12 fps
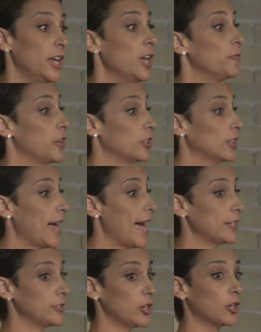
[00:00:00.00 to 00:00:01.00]
If your
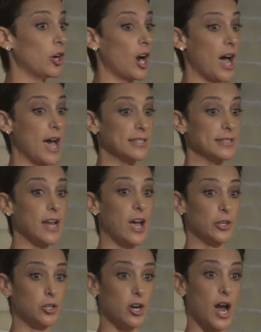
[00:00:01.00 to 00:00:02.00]
legs are crossed,
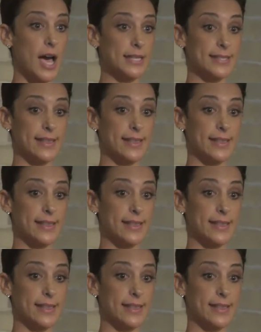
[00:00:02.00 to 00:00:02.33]
uncross